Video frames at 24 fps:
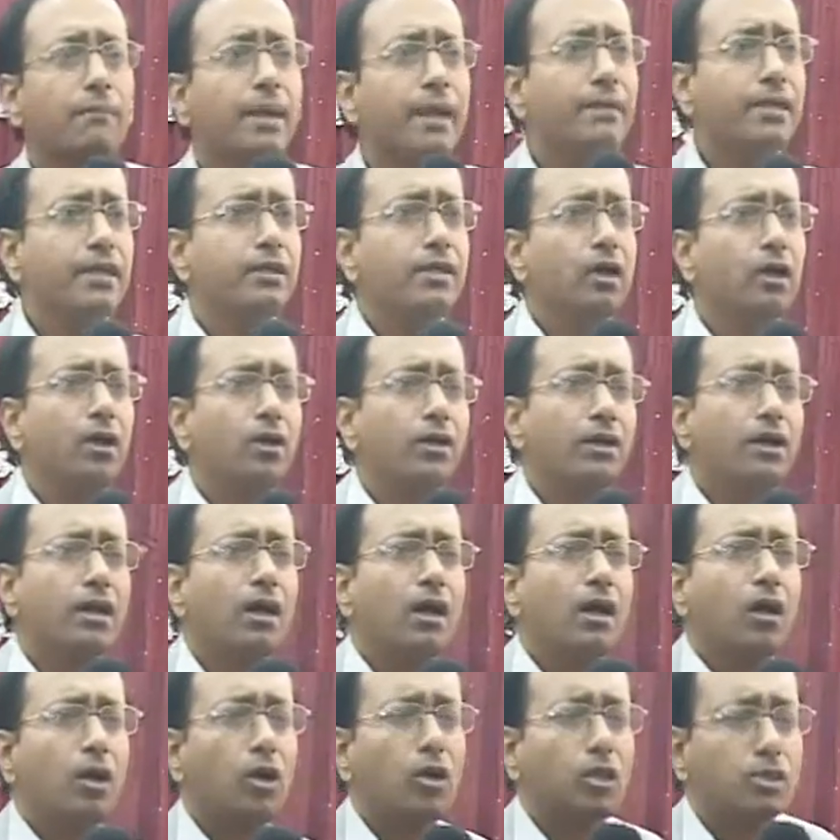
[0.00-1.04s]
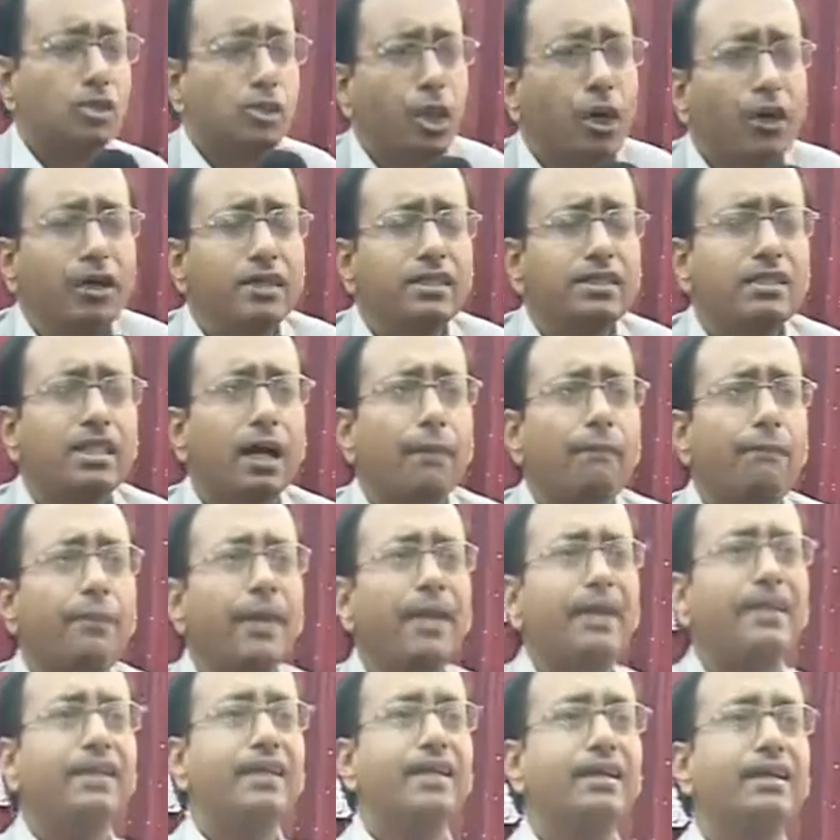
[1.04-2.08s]
maybe your oh, joints are
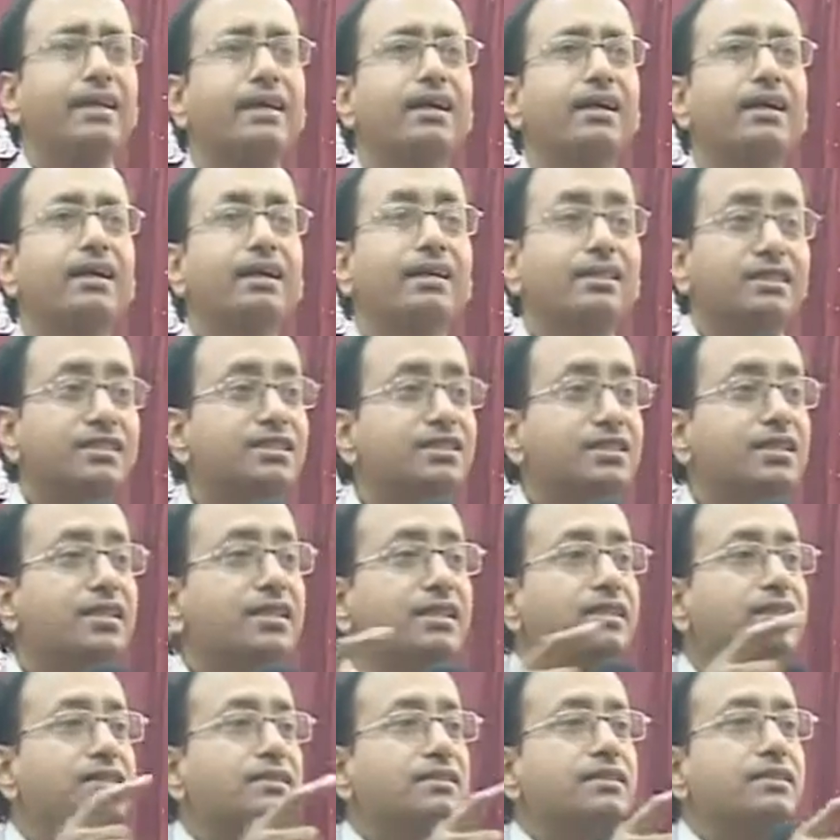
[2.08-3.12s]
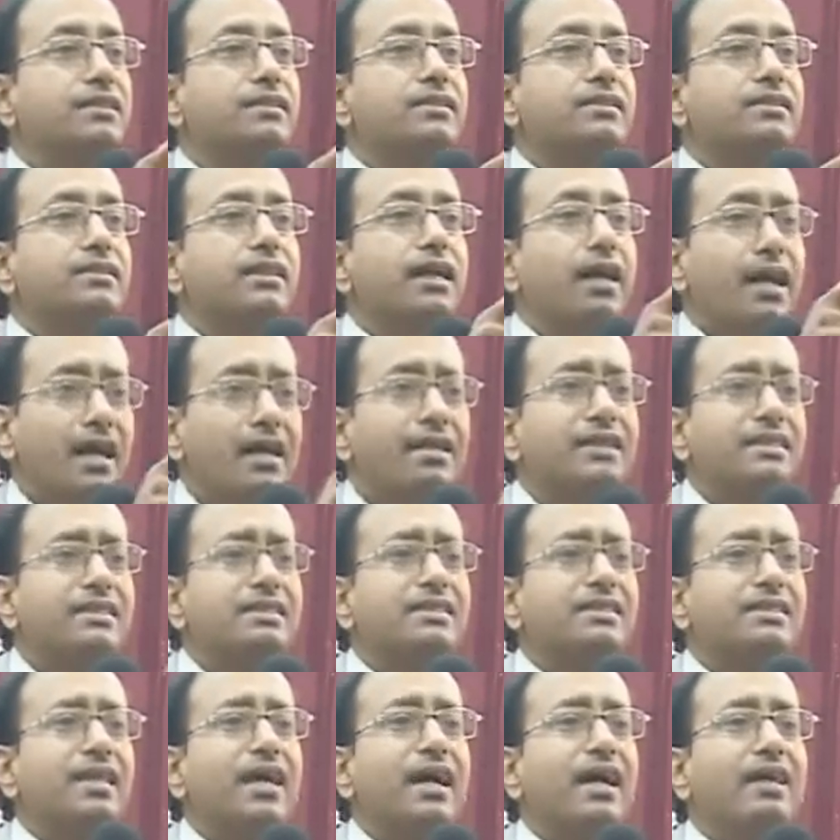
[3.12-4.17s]
paining. Jesus
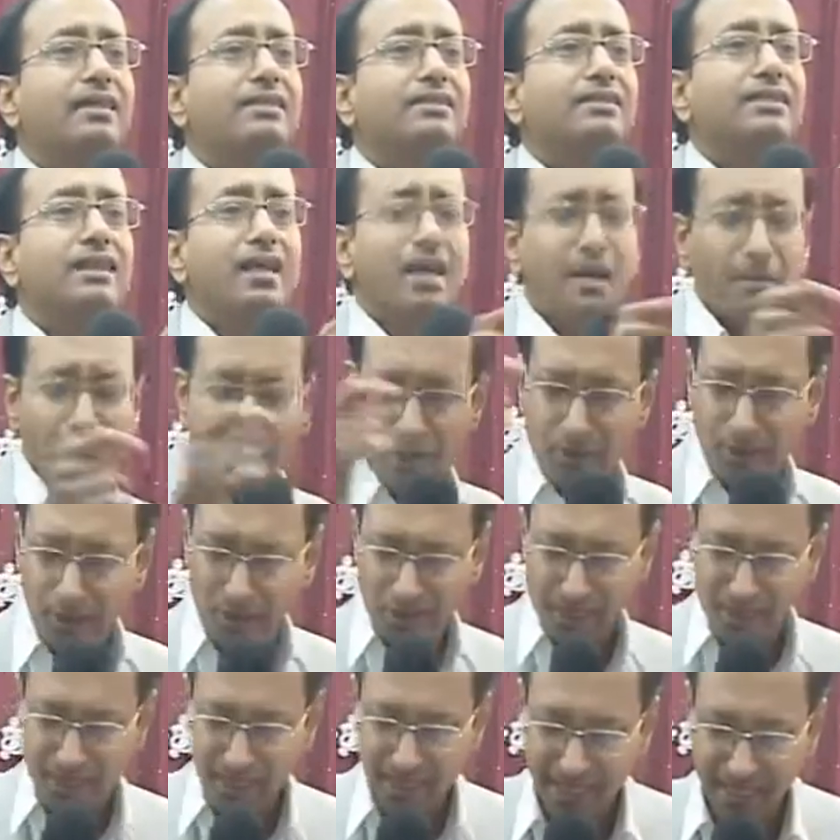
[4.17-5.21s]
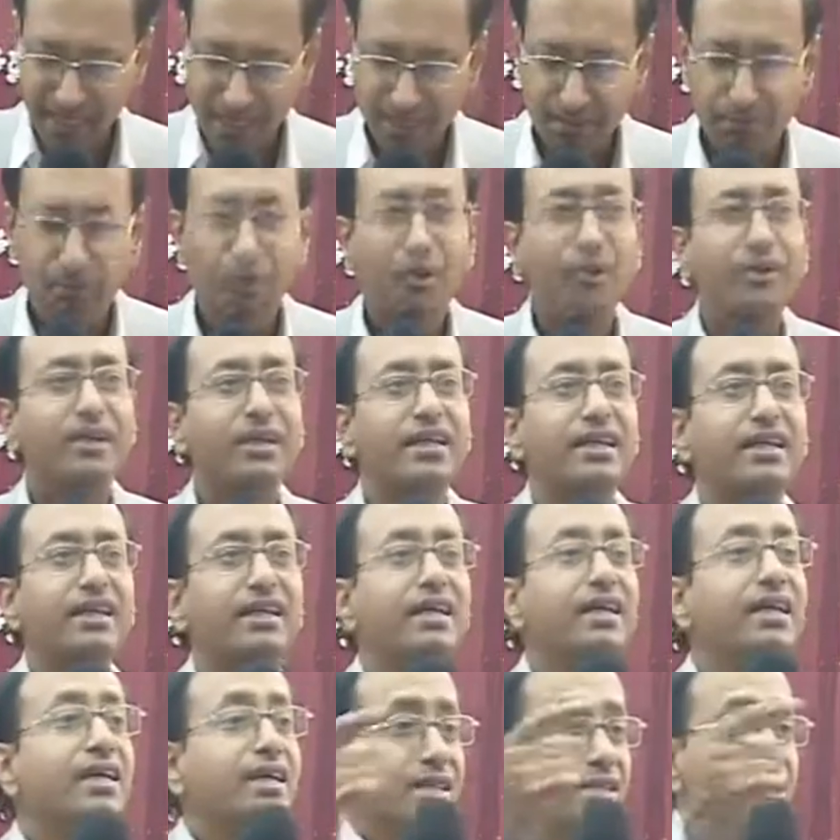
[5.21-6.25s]
understands because his body
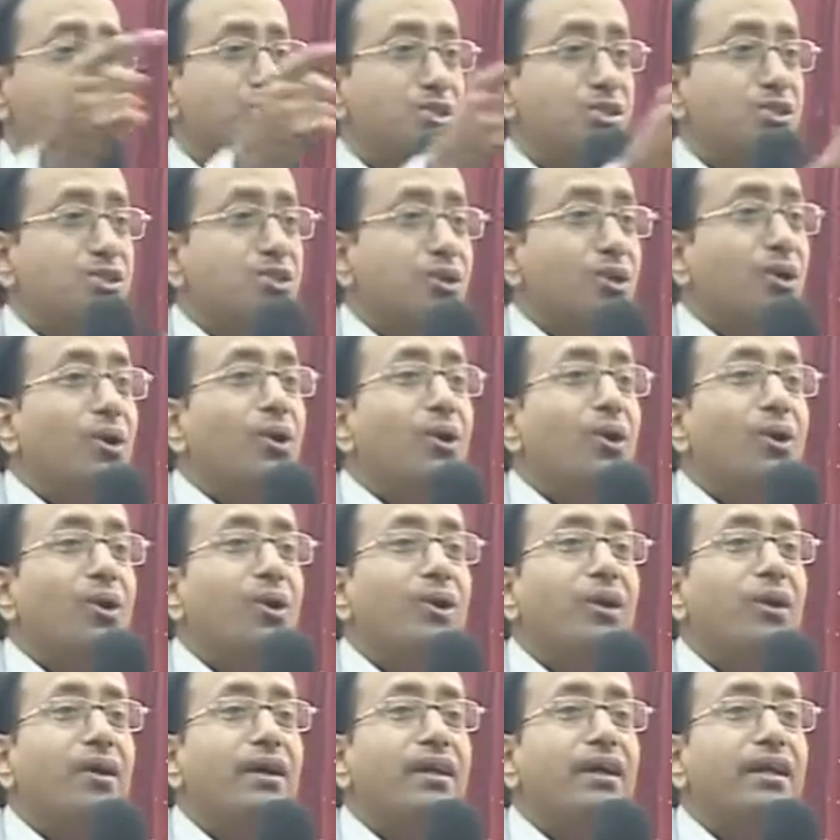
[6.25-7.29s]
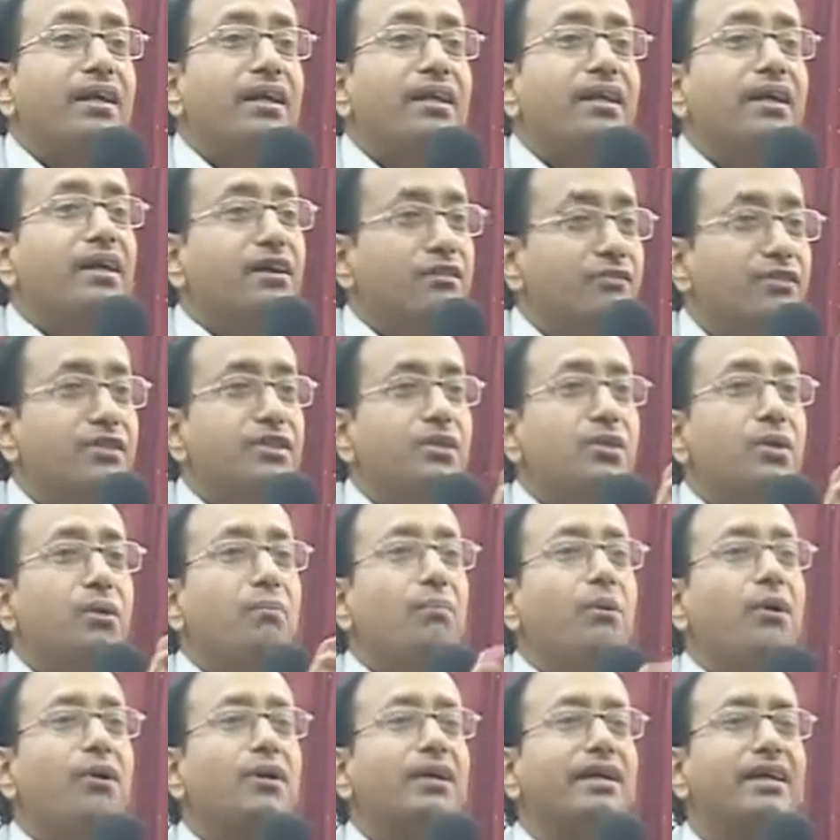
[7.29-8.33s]
is joined with your
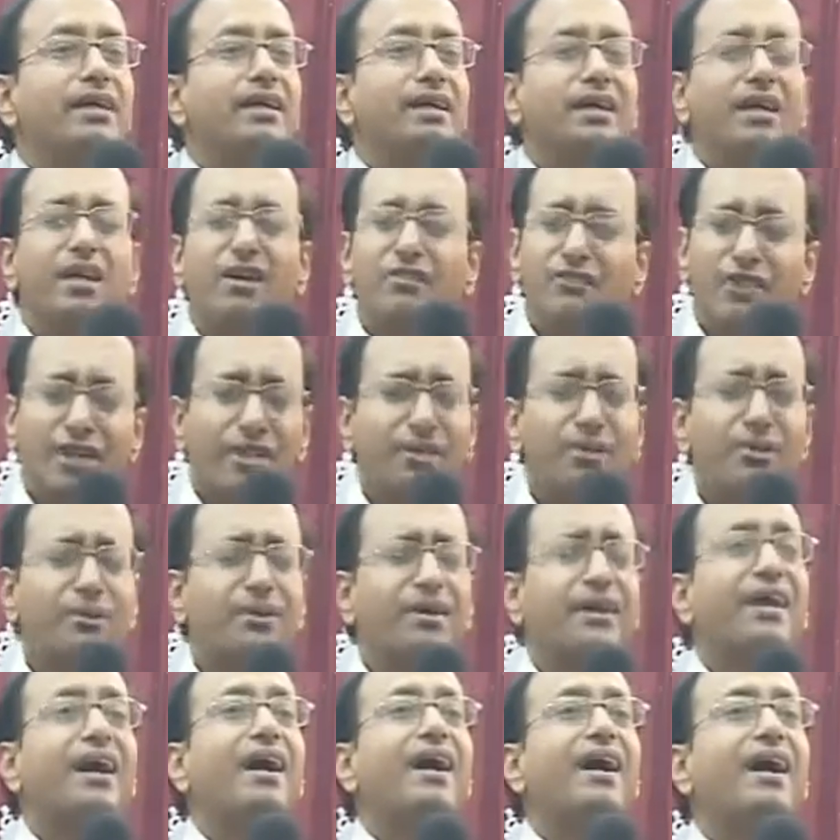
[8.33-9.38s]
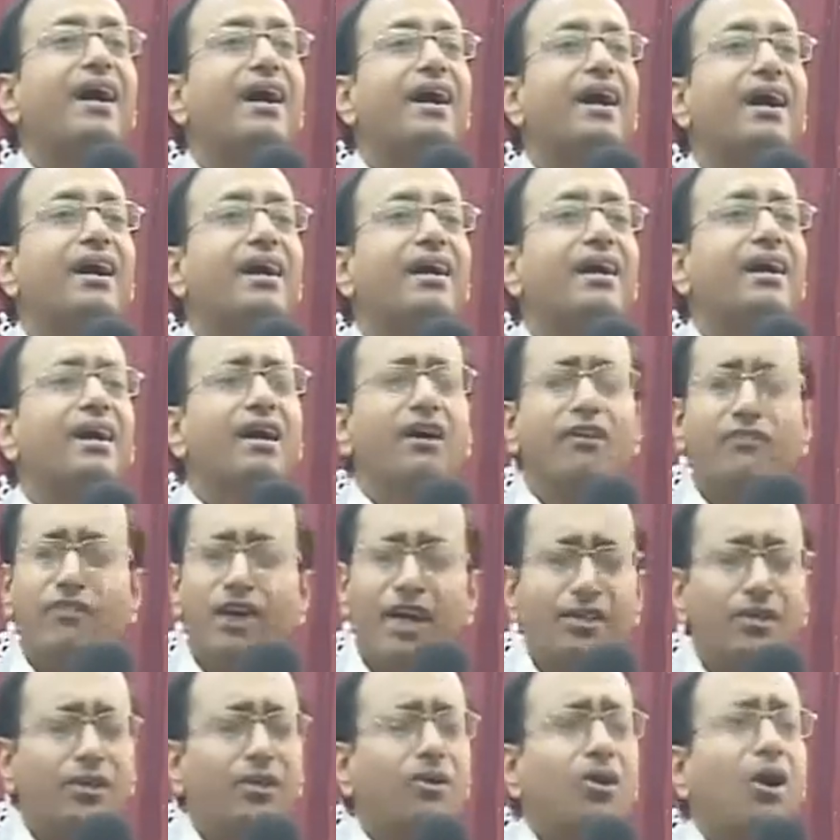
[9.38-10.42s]
body. When you cry,
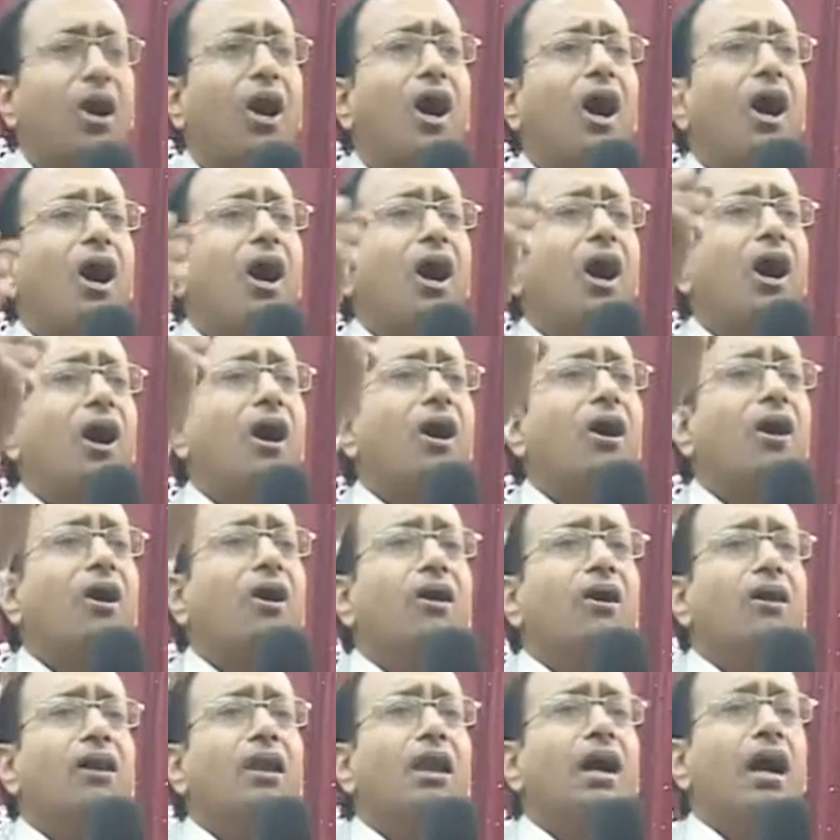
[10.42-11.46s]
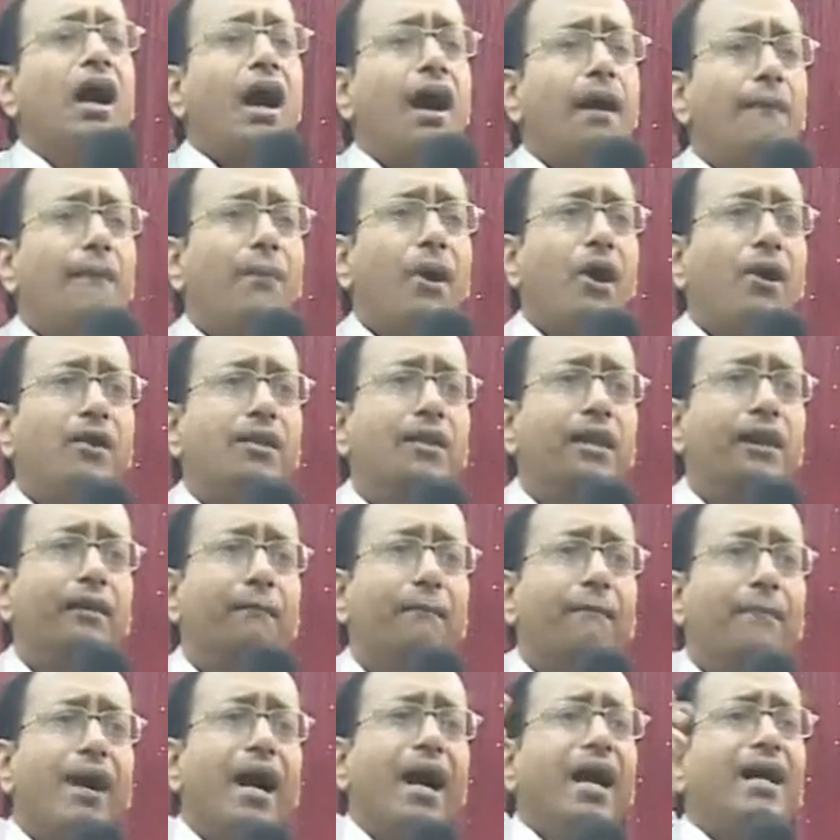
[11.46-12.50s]
when you call upon the
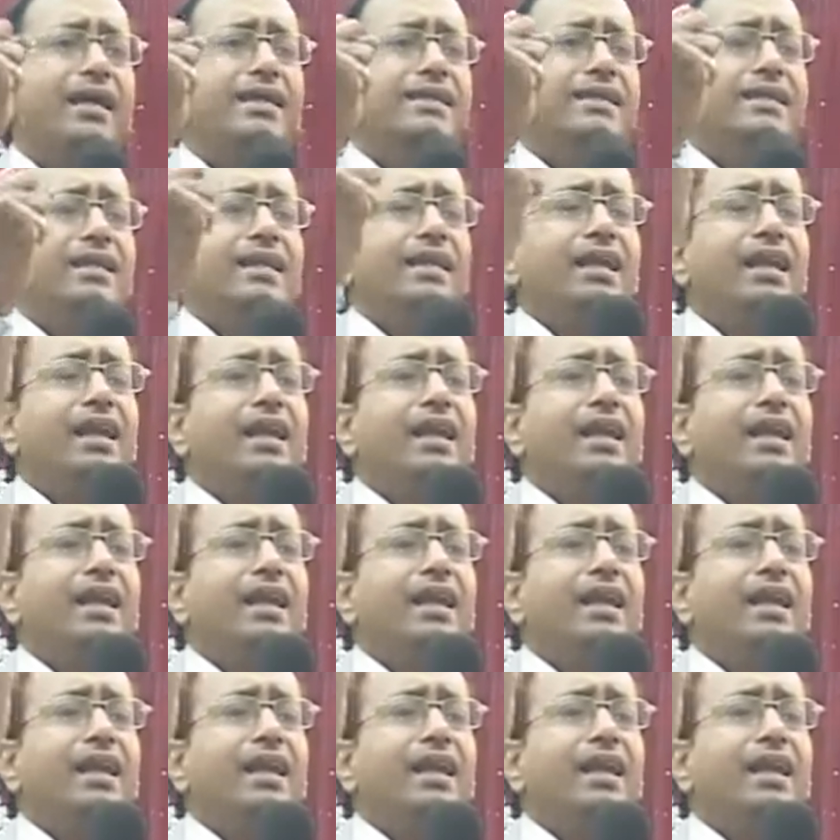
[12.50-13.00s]
mighty